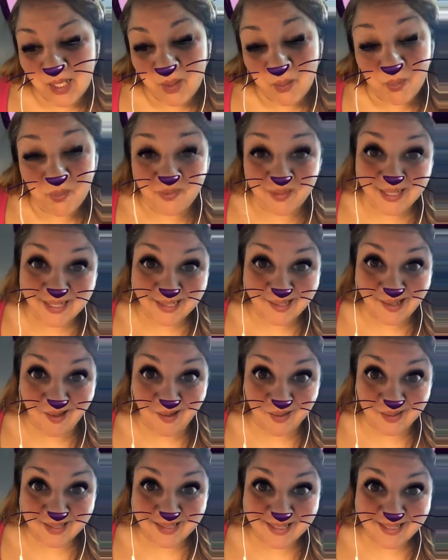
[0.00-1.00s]
with this
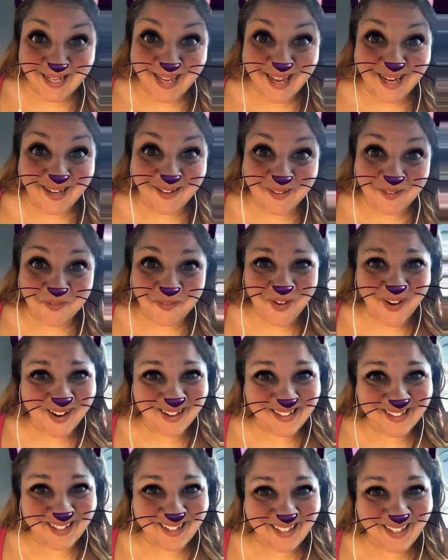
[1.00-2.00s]
card today on a
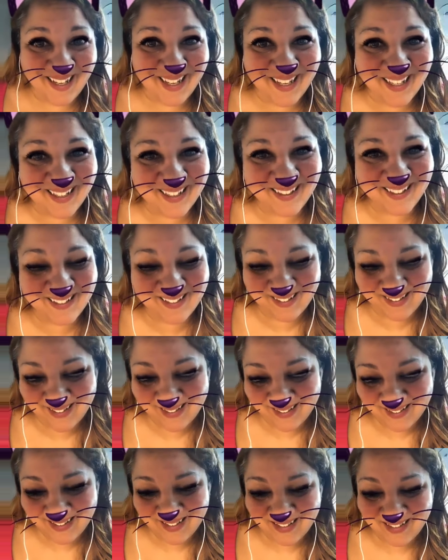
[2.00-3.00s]
Friday,
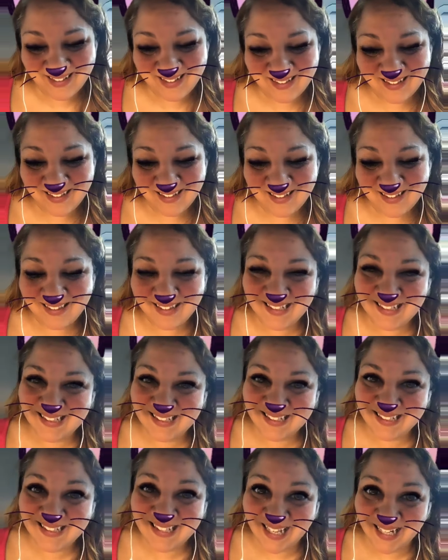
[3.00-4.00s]
this
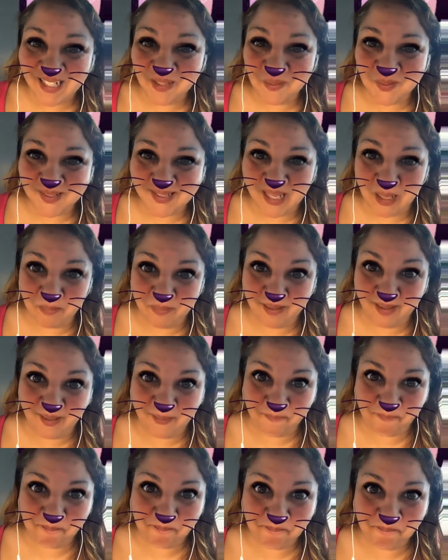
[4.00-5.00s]
is exactly what's
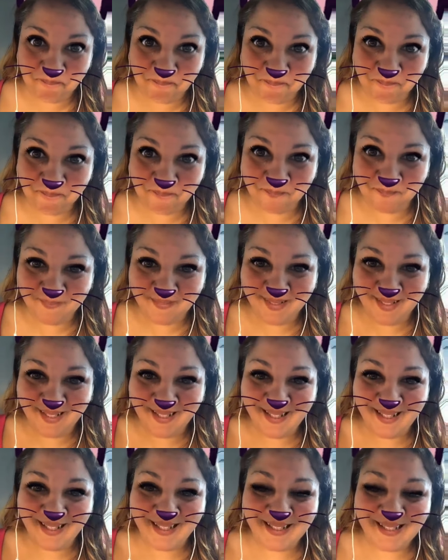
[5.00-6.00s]
happening.
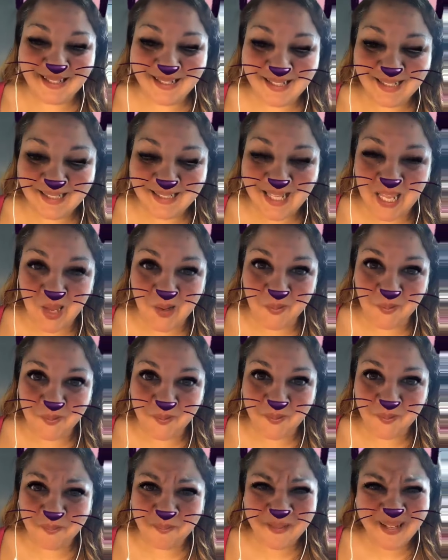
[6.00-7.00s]
So, a
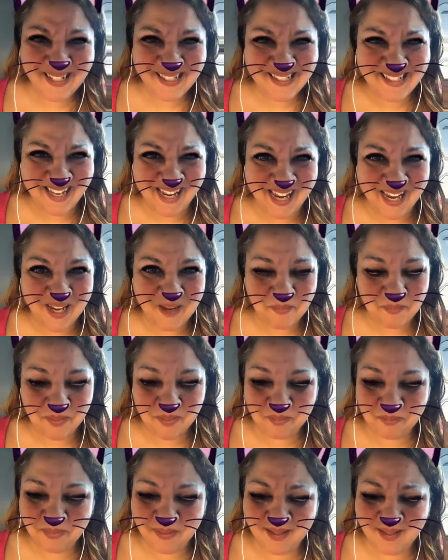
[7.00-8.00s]
bit deep,
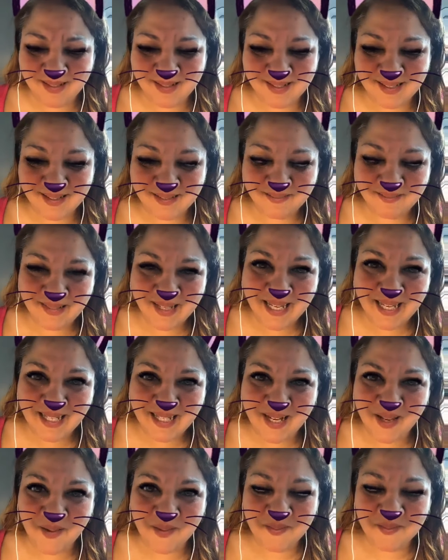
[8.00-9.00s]
but it,
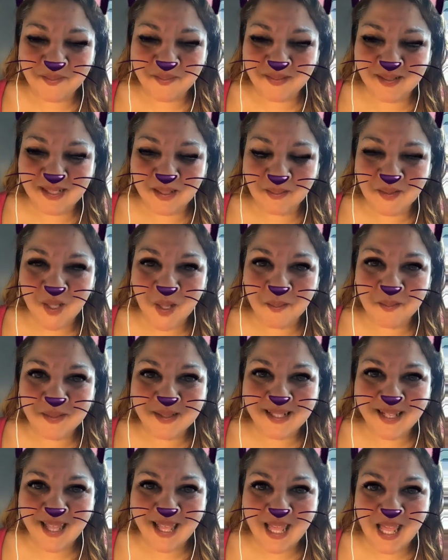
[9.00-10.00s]
you know,
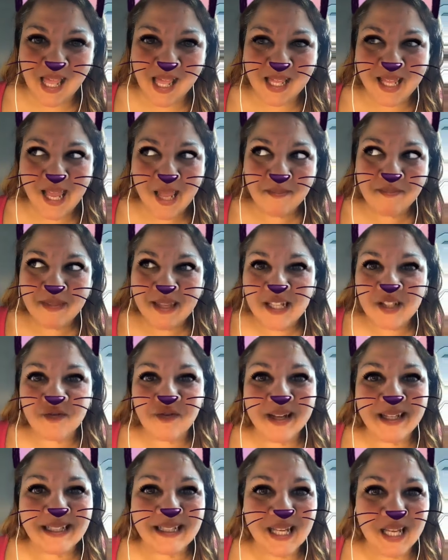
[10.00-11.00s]
sometimes these
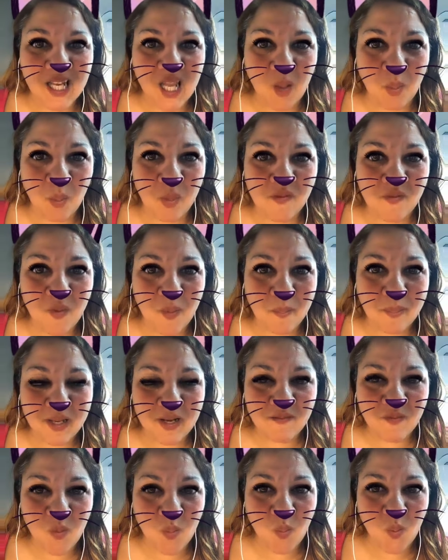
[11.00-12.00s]
reads can come with a
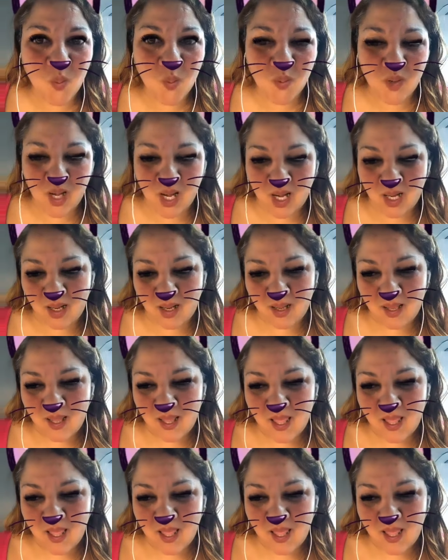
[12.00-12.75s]
bit of a warning.